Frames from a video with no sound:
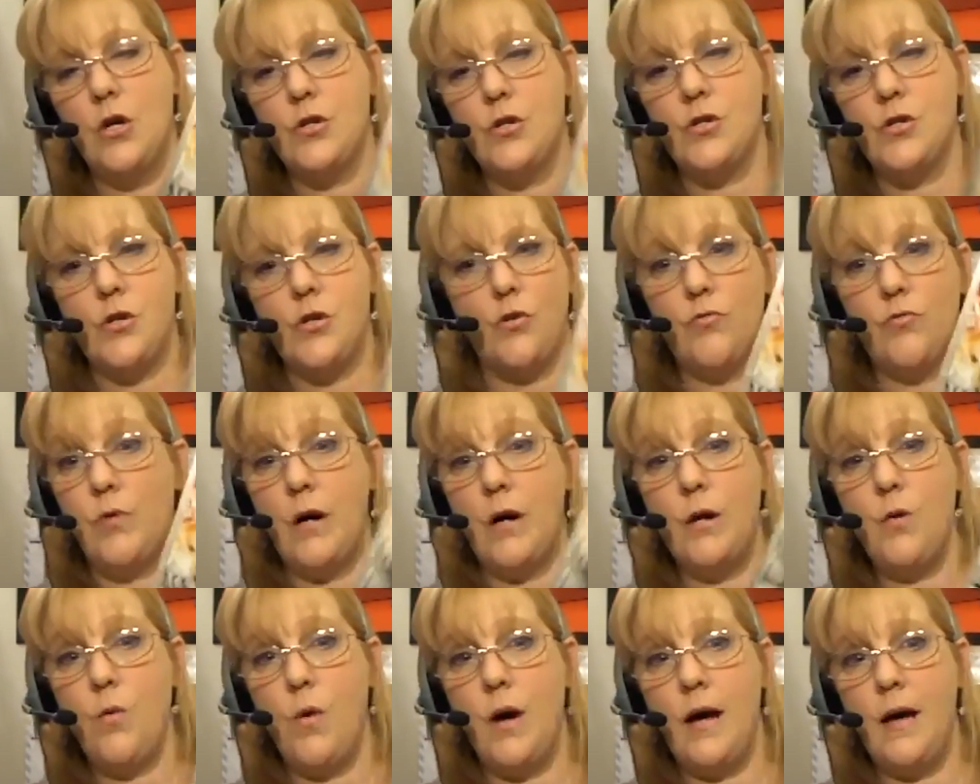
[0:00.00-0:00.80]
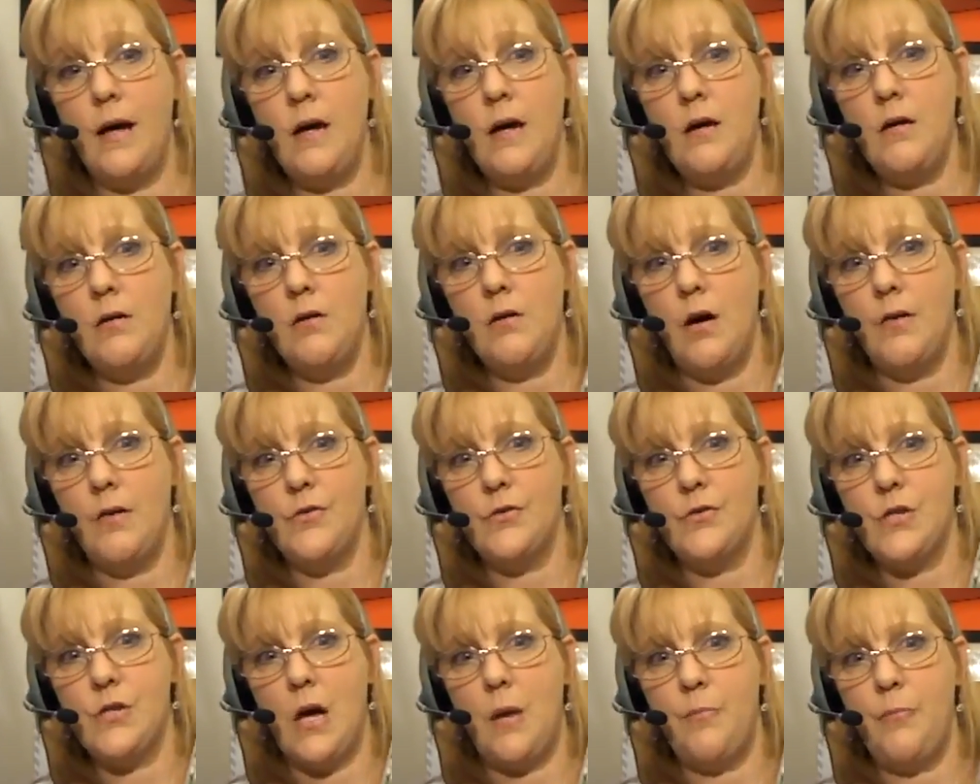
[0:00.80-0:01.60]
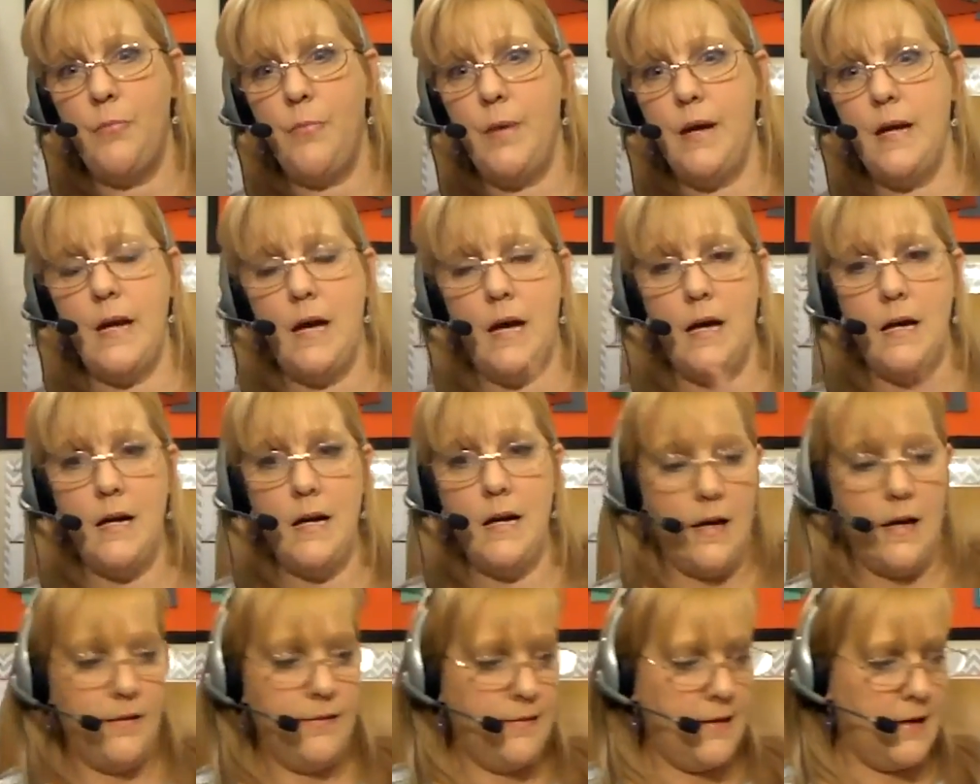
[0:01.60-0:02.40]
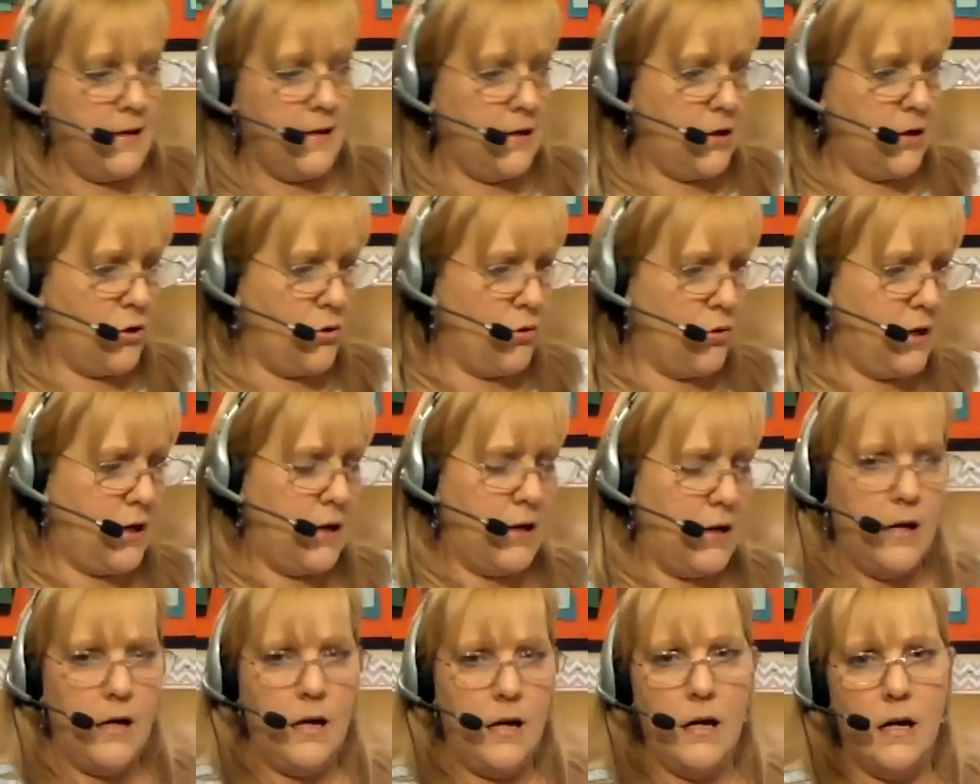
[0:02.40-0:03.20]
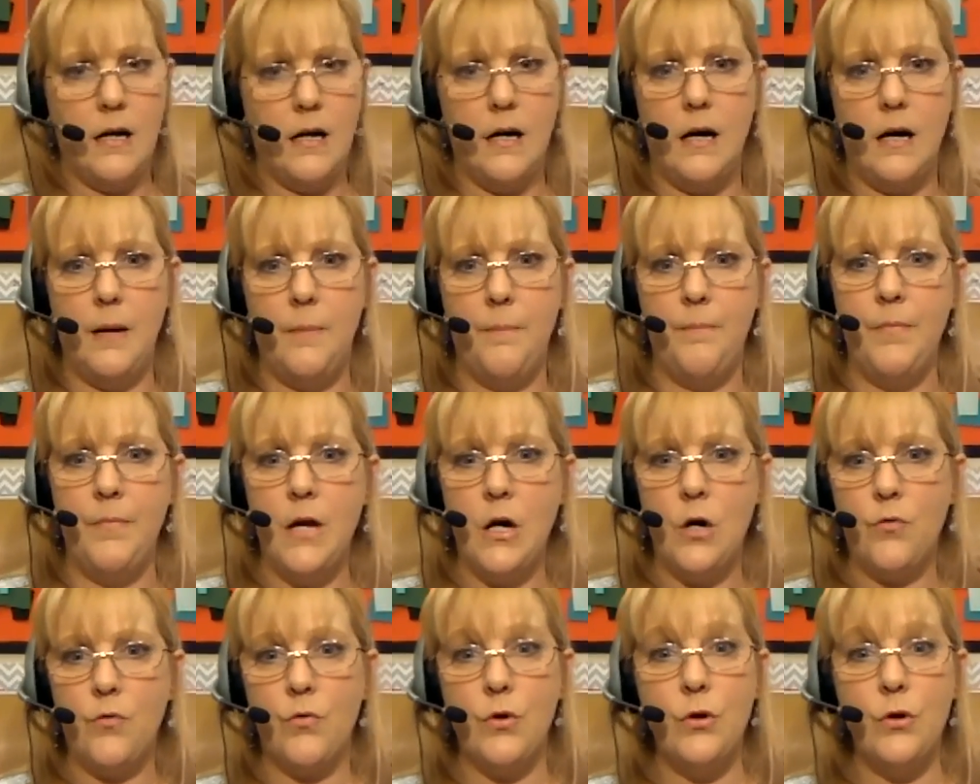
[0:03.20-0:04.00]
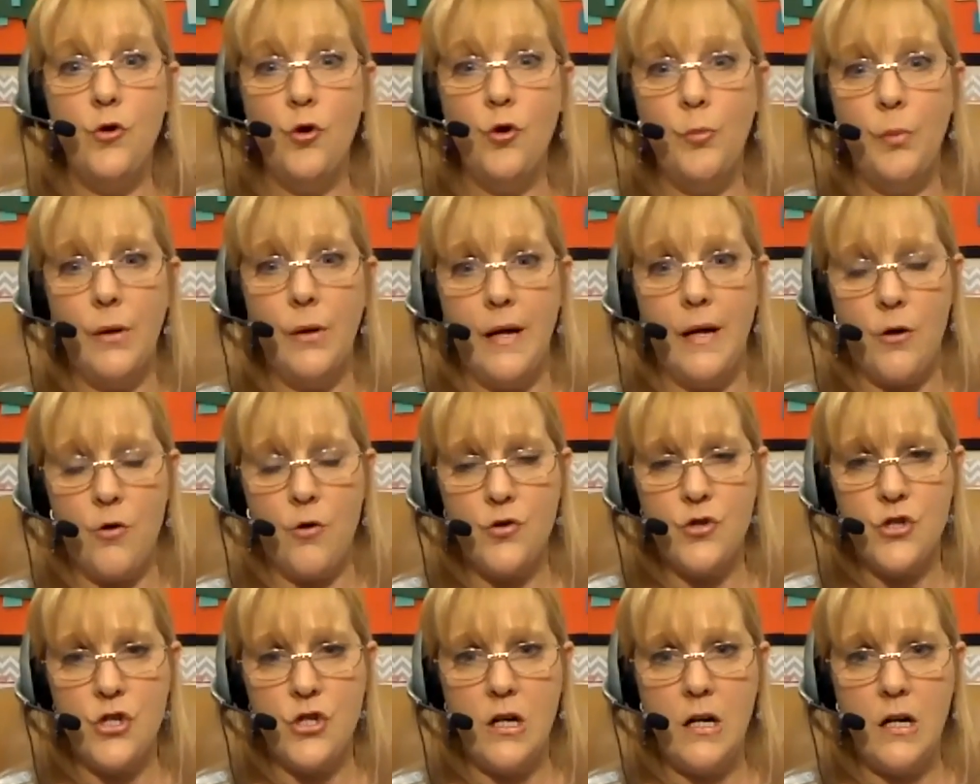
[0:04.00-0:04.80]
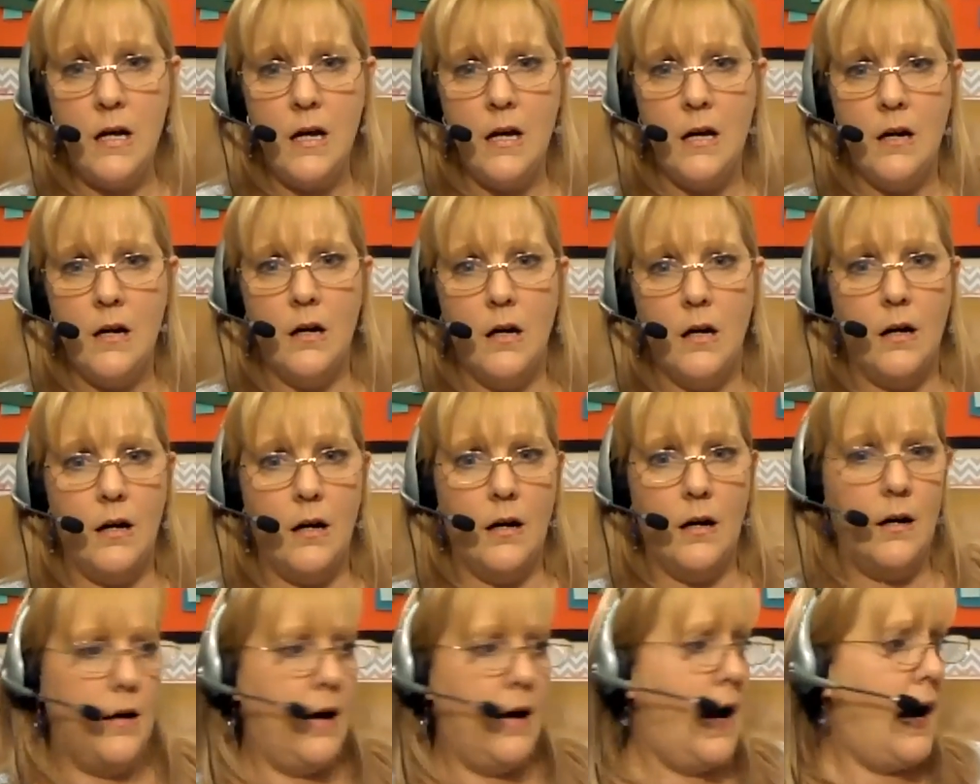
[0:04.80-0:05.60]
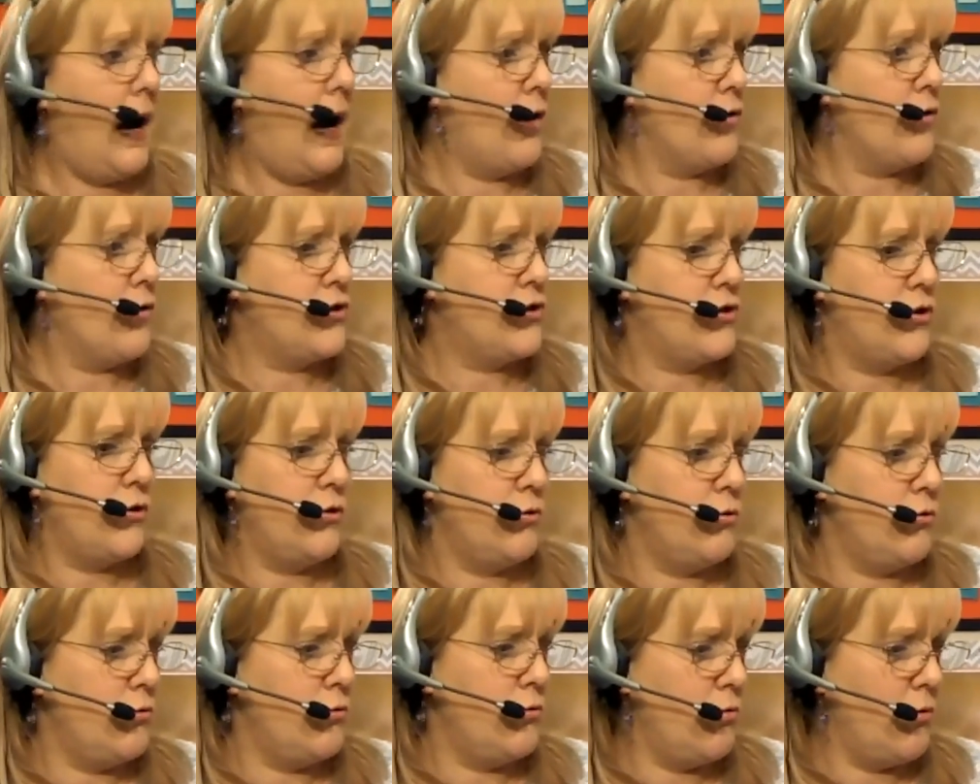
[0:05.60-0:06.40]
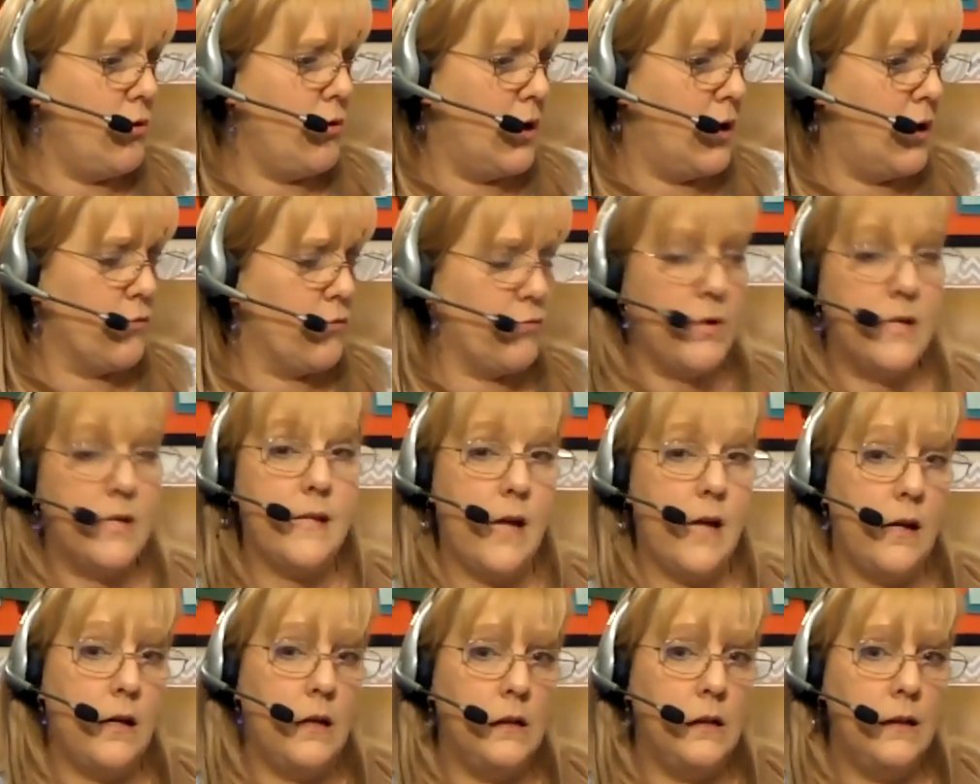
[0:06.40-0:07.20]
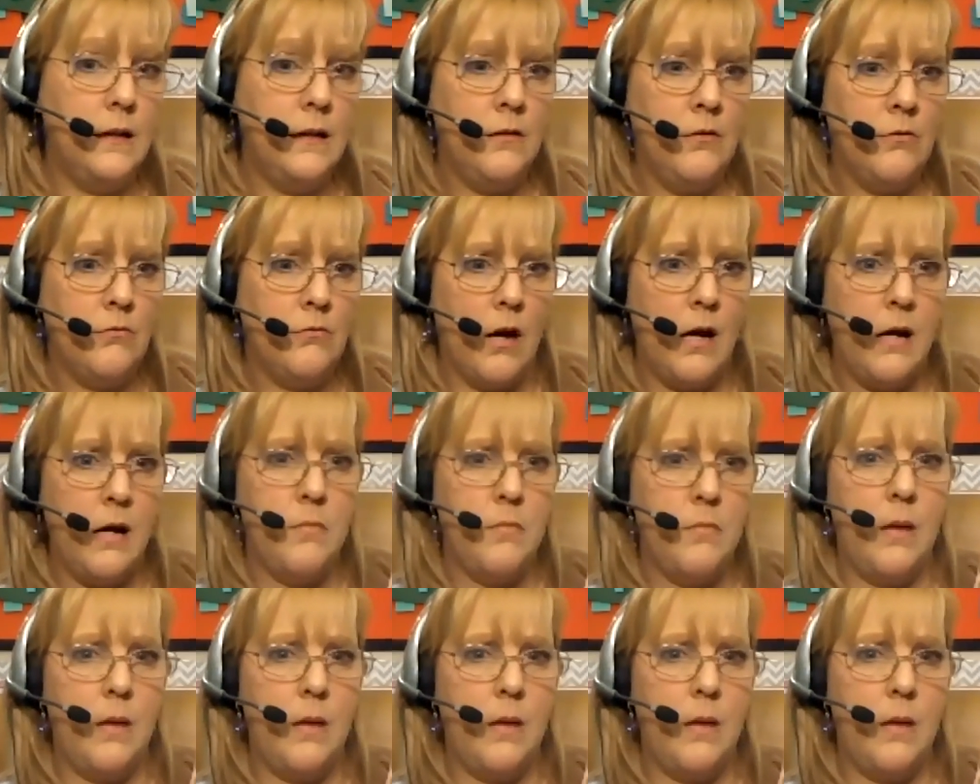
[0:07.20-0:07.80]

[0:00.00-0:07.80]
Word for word: So right away, off the top of my head, I think okay, um, renewable energy, uh, how to uh, recycling, right?